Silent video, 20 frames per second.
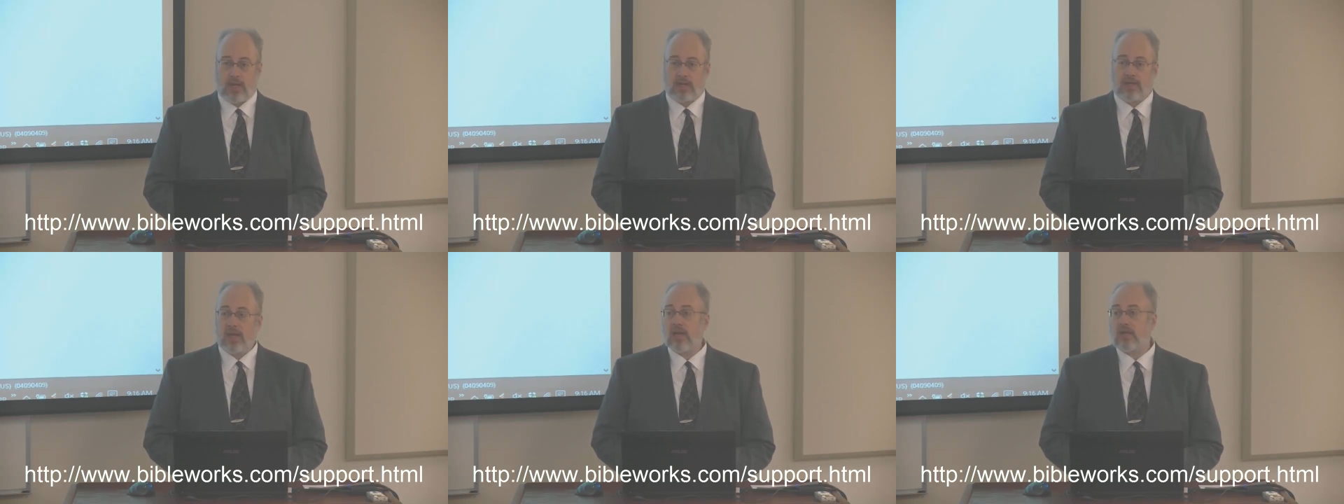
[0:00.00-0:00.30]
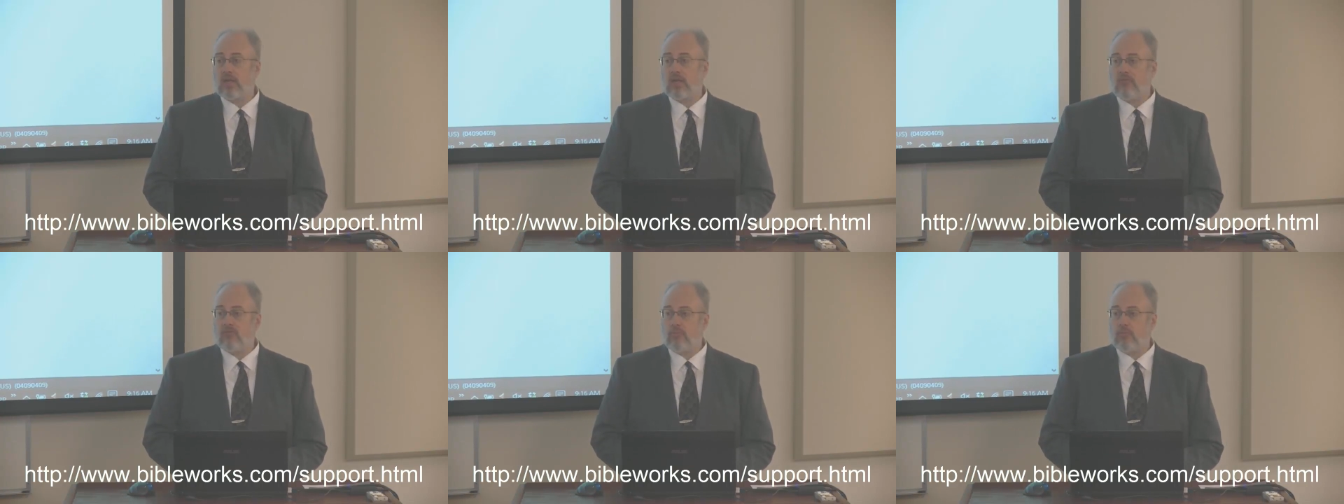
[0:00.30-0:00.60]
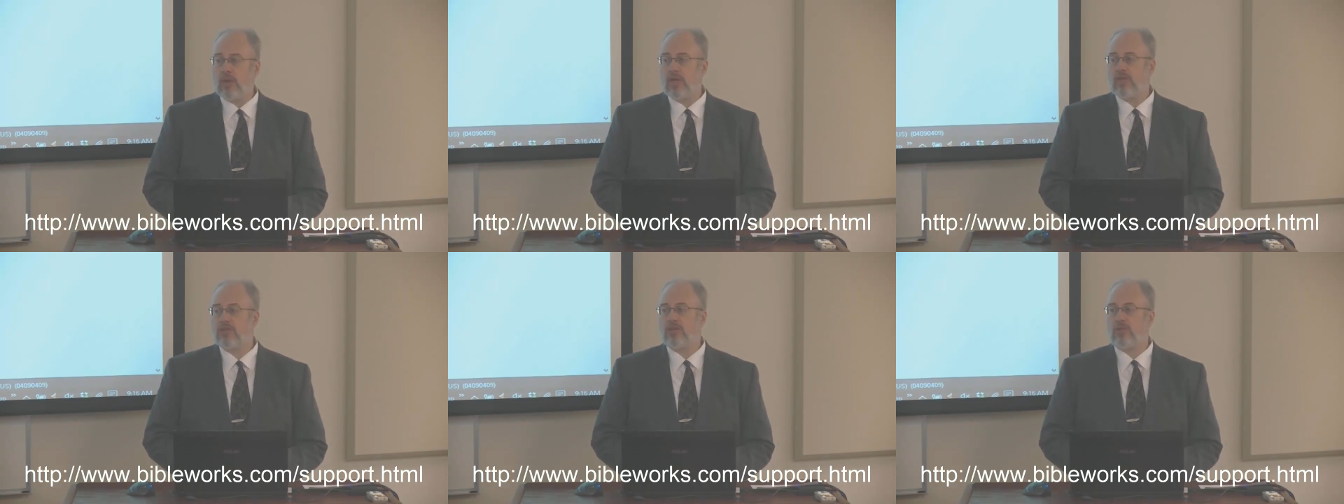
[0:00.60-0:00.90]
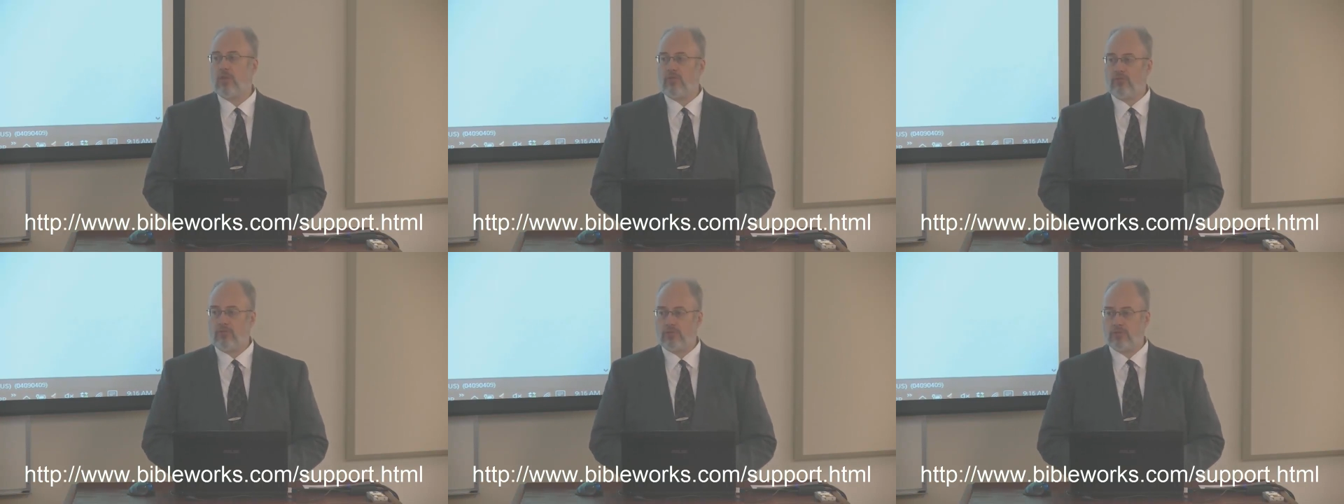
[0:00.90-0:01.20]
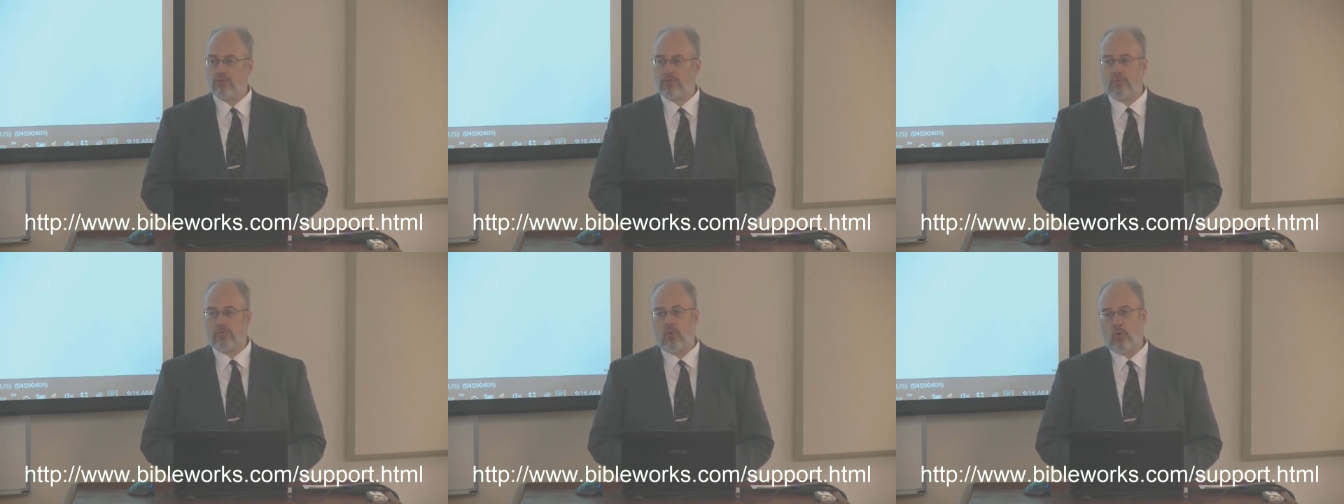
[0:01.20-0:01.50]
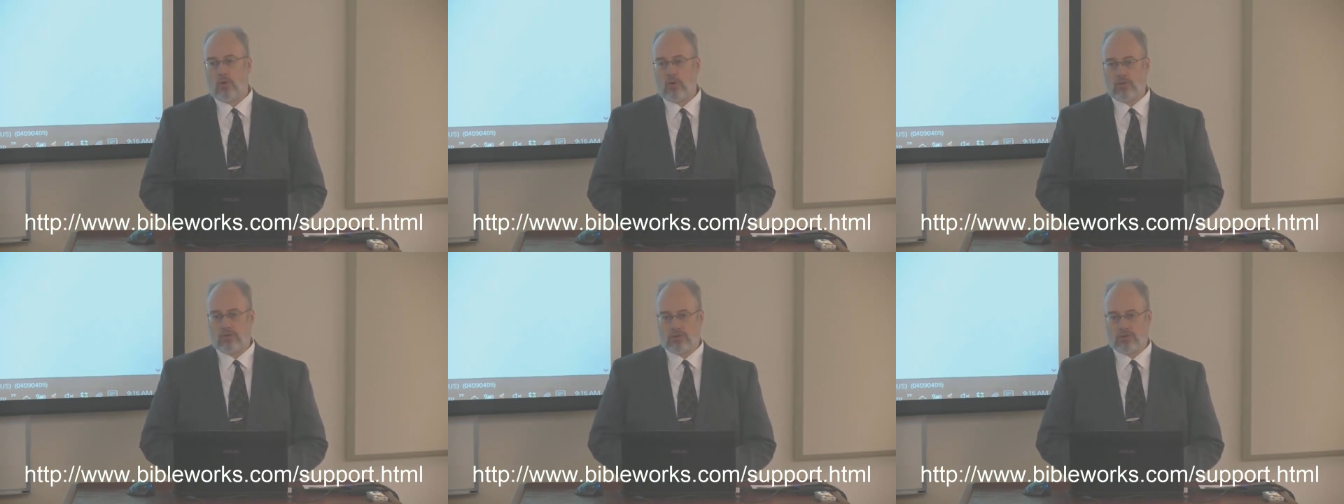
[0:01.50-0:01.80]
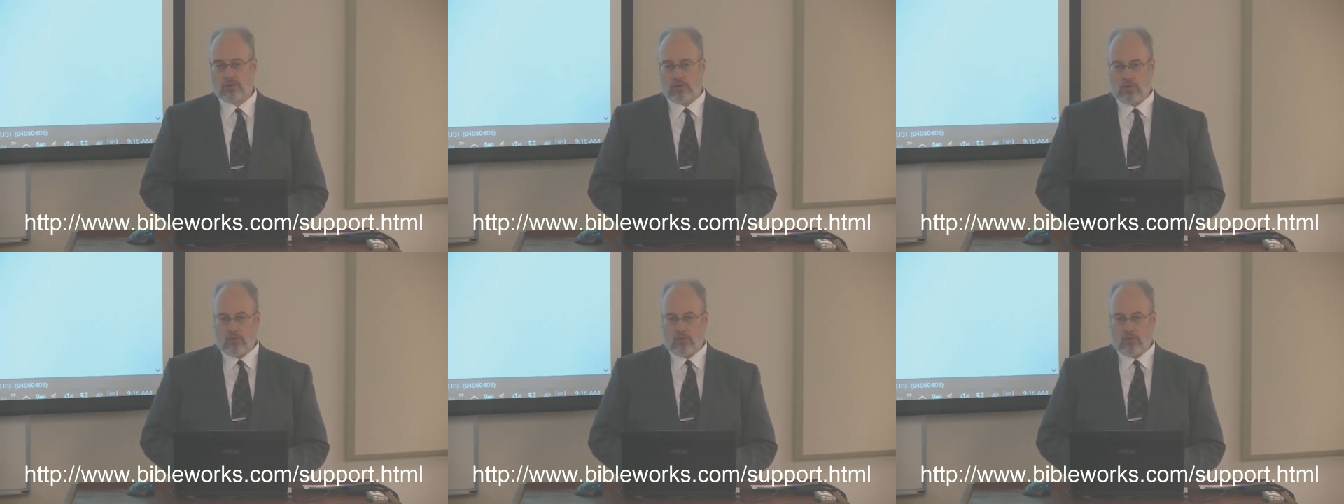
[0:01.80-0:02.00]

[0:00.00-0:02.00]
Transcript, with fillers: contact information there for support.